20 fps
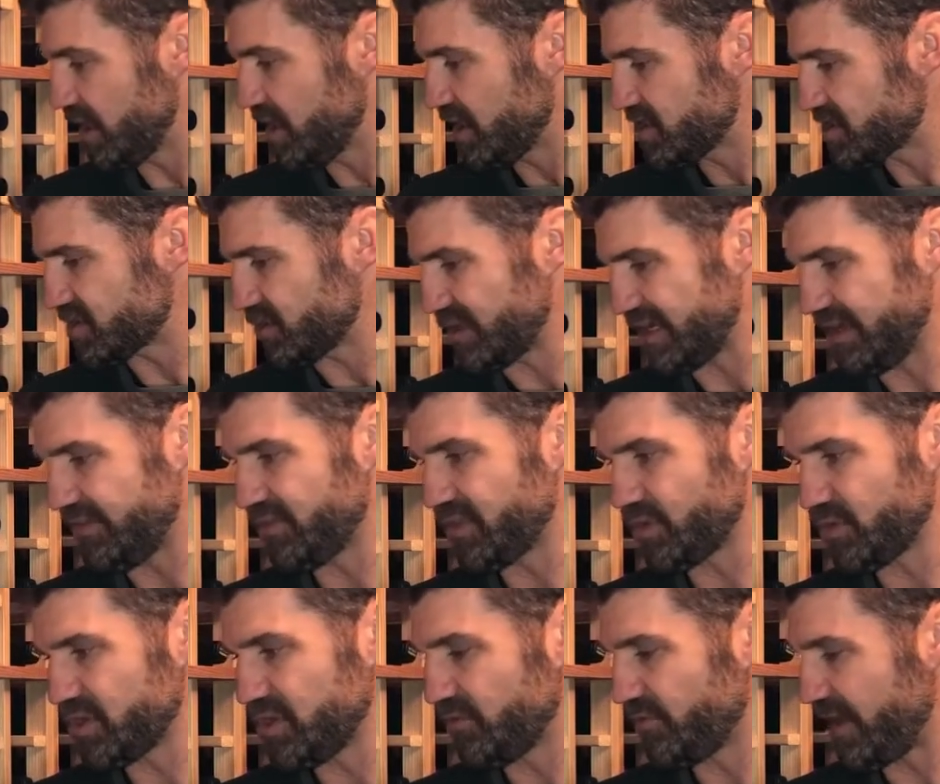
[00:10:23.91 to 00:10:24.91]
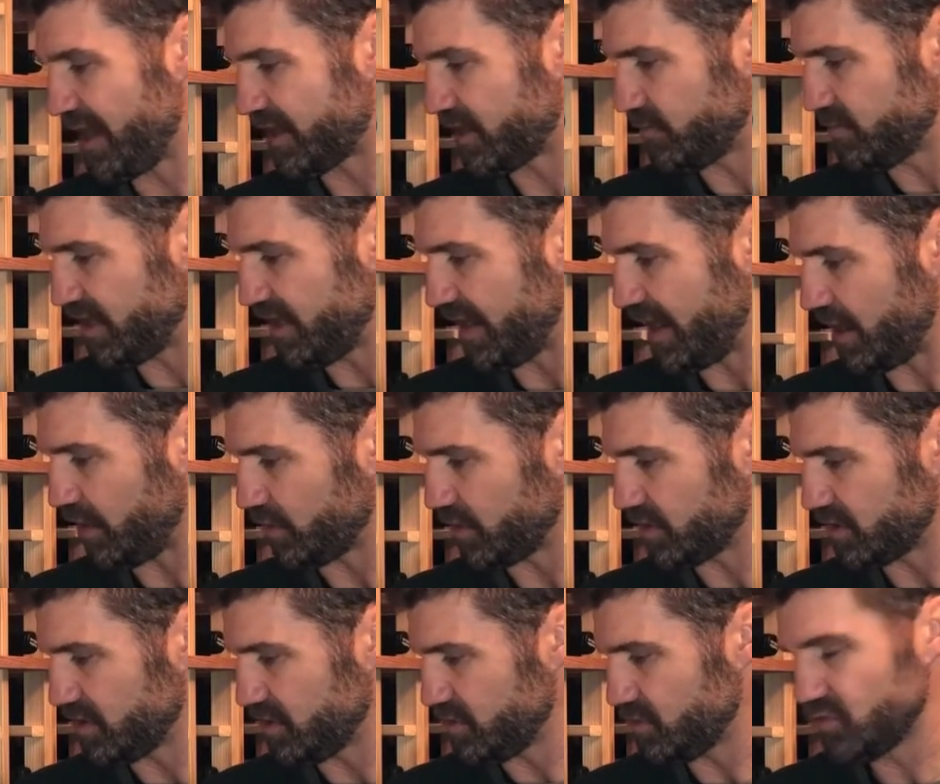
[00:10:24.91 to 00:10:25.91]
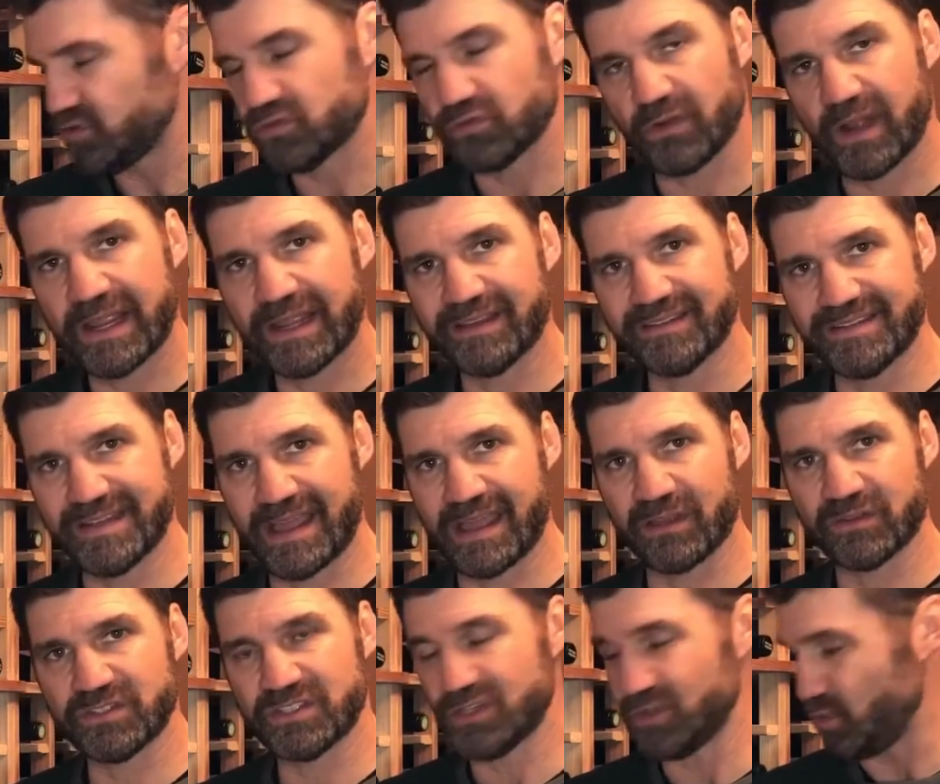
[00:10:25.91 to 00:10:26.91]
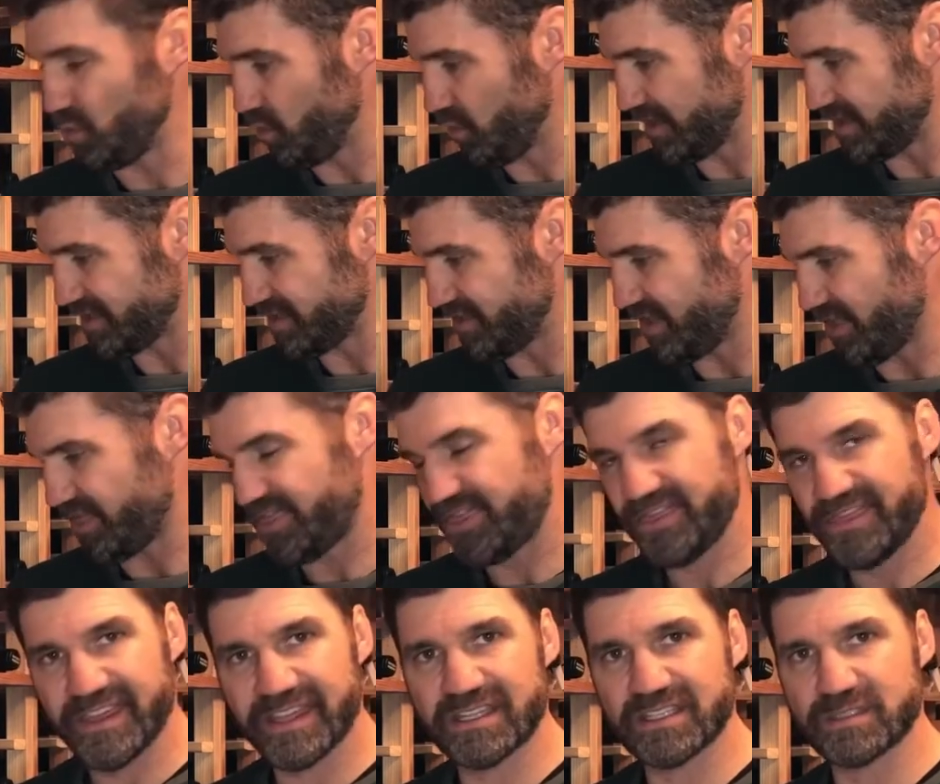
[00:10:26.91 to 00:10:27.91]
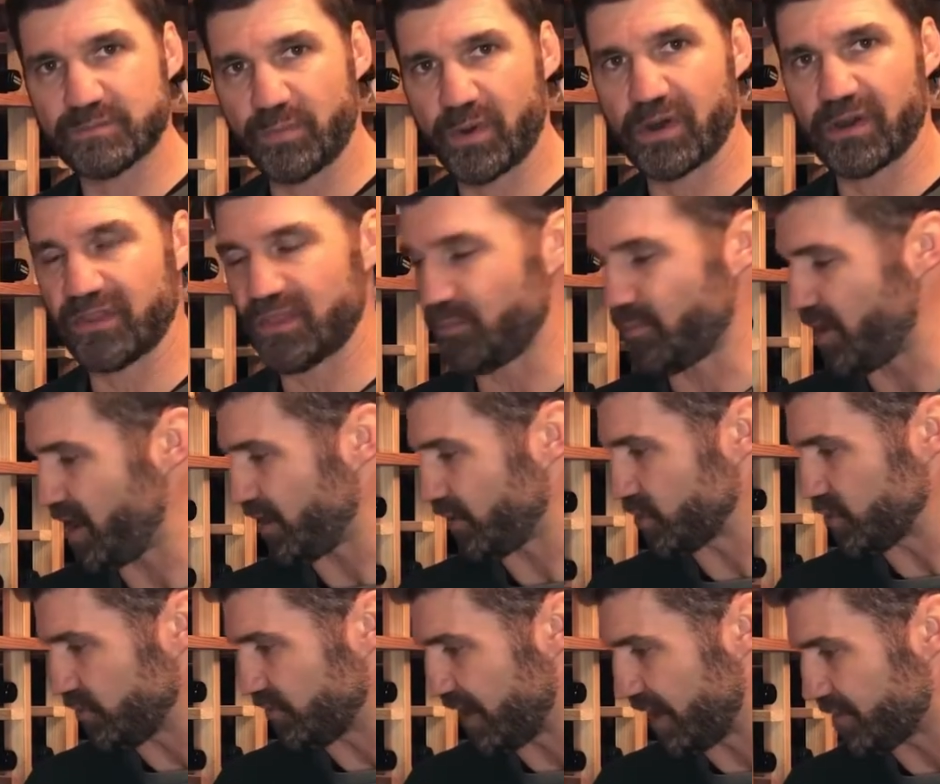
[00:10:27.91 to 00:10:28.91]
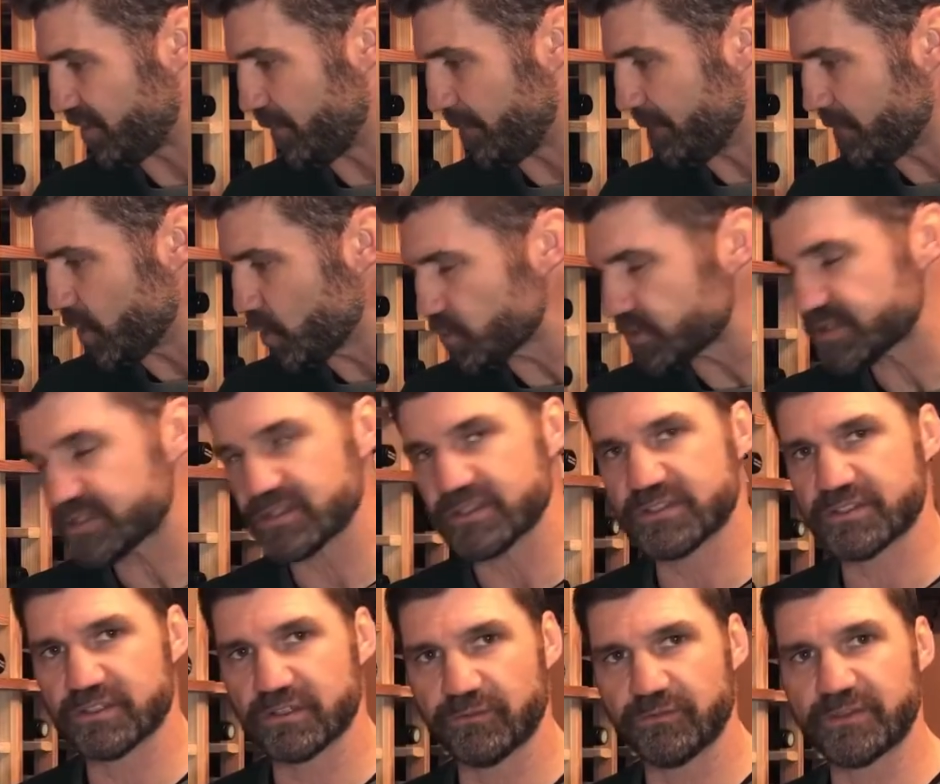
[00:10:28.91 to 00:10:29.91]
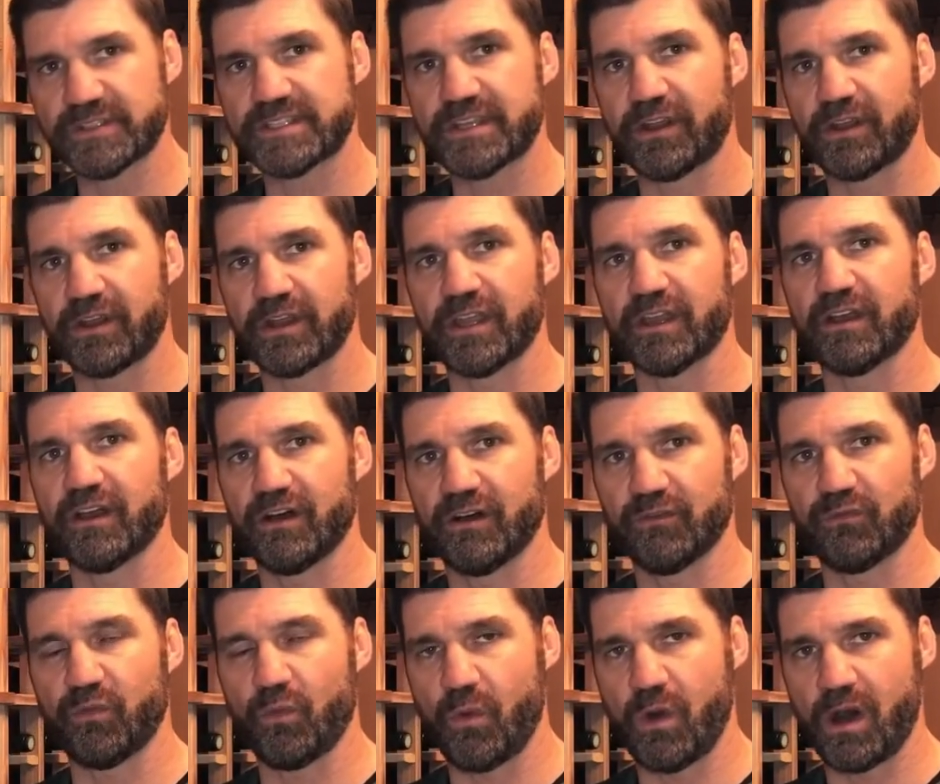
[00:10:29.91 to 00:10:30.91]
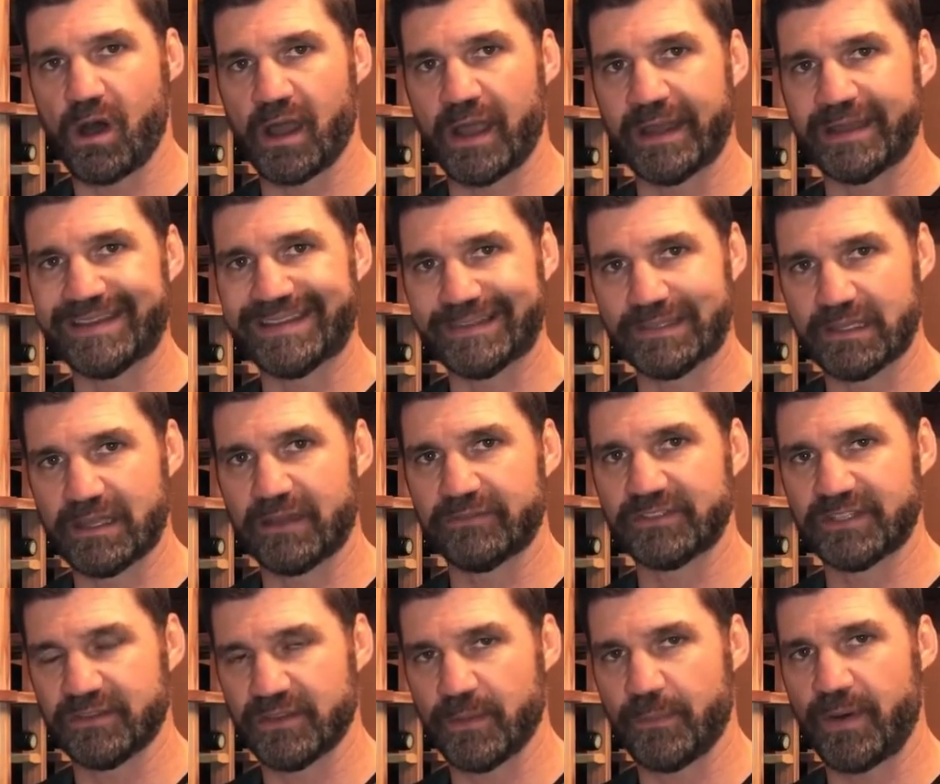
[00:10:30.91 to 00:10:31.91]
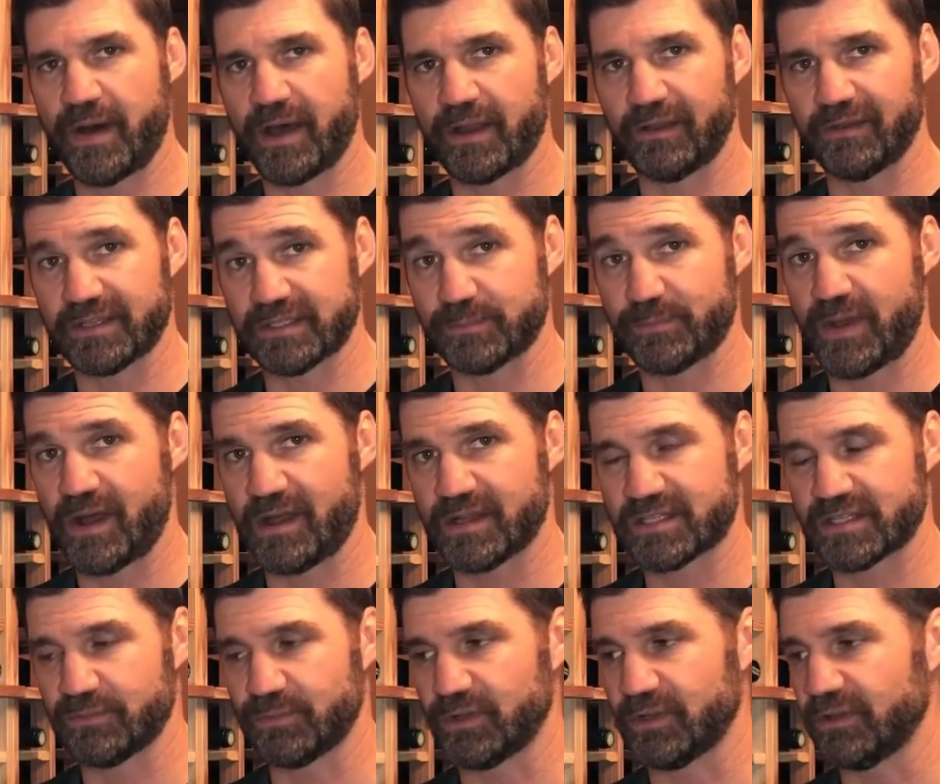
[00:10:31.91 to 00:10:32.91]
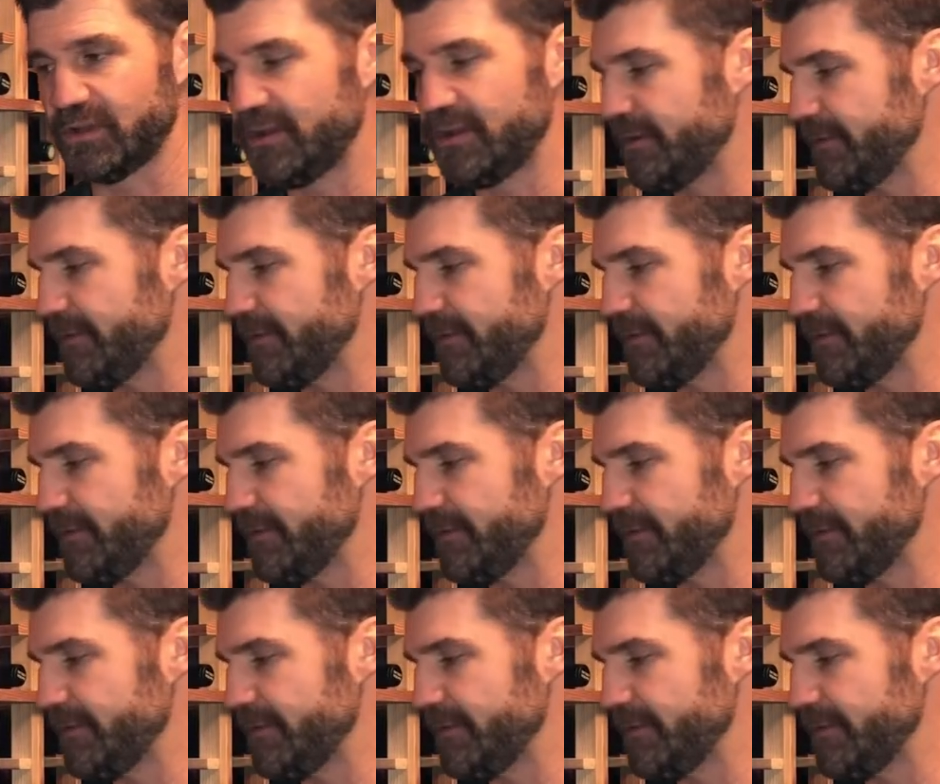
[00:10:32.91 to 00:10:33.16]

So even though you vacuumed it out, you drink down to what is the thickest part of the bottle. You've got the most surface area of wine left in the bottle as possible.